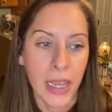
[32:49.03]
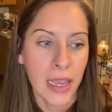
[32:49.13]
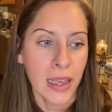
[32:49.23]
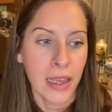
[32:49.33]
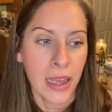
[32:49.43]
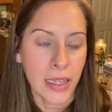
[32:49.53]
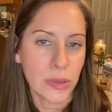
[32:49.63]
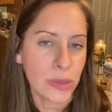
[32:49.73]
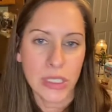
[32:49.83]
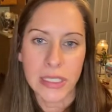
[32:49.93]
And she
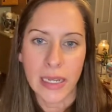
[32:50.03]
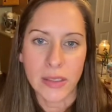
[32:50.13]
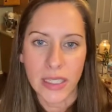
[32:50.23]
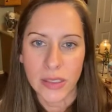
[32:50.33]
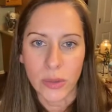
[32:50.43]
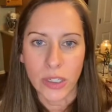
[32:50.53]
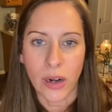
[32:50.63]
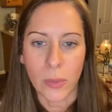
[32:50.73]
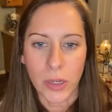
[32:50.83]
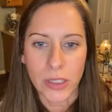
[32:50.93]
was just outside doing yard
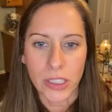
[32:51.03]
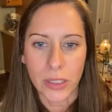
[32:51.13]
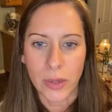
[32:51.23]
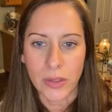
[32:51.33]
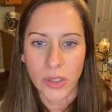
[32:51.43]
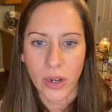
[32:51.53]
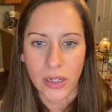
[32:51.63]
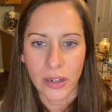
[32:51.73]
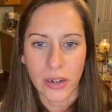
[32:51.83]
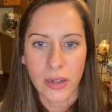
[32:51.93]
work too, and I was talking to her,
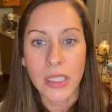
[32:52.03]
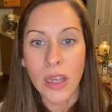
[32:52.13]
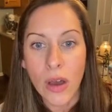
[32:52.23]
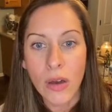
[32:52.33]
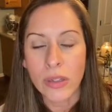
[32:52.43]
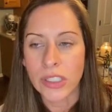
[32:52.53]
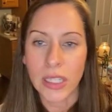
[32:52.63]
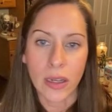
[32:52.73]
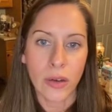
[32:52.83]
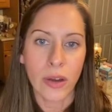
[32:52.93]
and I was like, she's like,
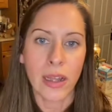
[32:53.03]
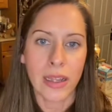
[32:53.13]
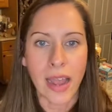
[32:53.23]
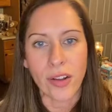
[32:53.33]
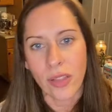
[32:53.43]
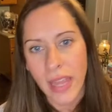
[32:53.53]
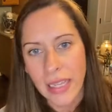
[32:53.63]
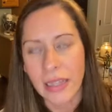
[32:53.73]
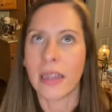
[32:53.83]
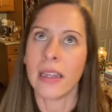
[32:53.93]
oh, how are you
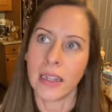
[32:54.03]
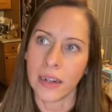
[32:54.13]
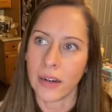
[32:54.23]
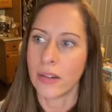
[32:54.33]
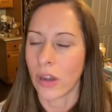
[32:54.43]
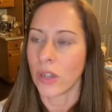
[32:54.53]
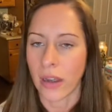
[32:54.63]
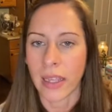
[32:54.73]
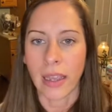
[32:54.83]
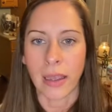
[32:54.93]
liking it here? And
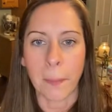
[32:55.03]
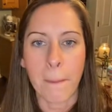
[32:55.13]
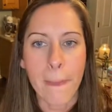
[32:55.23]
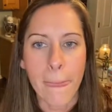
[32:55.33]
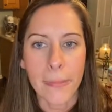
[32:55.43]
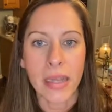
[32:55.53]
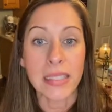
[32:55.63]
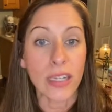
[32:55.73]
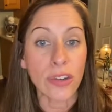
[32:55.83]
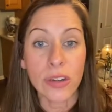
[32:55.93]
talking, and I said,
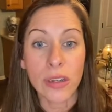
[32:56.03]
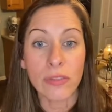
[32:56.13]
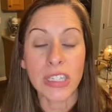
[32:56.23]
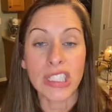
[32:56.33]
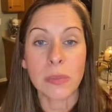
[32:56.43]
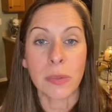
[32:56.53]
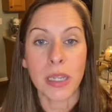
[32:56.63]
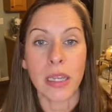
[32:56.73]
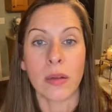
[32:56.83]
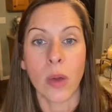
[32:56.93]
good. Rich is putting
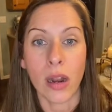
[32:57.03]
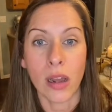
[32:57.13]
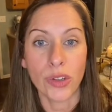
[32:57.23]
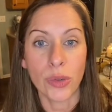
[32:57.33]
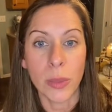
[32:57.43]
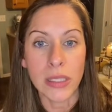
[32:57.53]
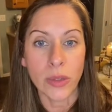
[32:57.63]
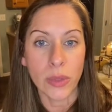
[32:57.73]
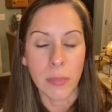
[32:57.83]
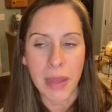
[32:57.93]
in a new window in
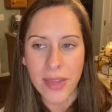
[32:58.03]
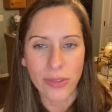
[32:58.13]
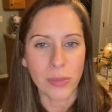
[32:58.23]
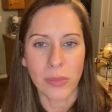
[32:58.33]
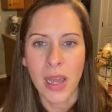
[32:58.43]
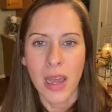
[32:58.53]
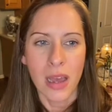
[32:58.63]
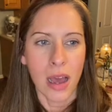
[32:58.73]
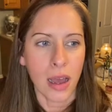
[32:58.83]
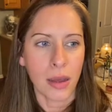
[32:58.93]
the bathroom.
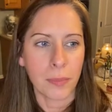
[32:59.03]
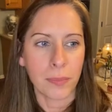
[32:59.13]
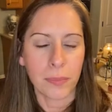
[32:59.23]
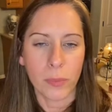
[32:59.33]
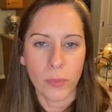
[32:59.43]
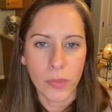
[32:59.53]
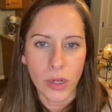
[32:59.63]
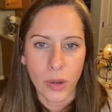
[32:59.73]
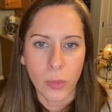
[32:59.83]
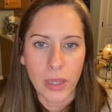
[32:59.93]

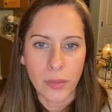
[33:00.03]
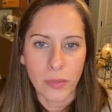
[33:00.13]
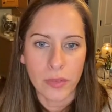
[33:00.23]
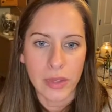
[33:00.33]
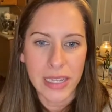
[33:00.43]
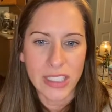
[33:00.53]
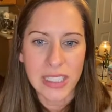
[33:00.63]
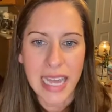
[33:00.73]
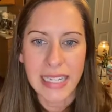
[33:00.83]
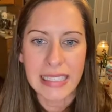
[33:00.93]
It just
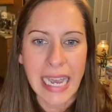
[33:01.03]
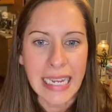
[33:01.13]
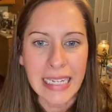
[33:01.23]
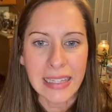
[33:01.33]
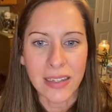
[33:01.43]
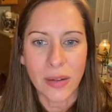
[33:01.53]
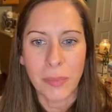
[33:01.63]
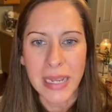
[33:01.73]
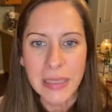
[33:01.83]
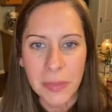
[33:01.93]
had a tiny little
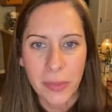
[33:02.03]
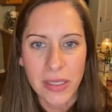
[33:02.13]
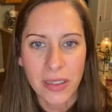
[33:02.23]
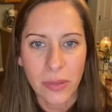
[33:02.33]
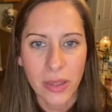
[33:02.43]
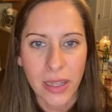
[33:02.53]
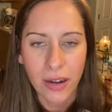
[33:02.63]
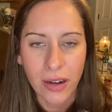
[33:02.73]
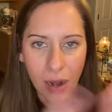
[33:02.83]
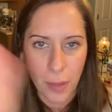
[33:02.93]
basement window in there
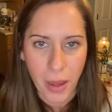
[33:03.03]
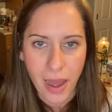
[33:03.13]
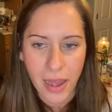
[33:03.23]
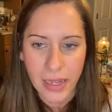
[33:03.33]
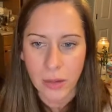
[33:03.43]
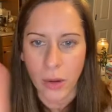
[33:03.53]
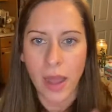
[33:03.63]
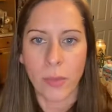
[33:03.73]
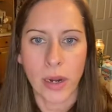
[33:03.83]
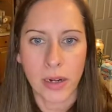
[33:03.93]
up high, and I wanted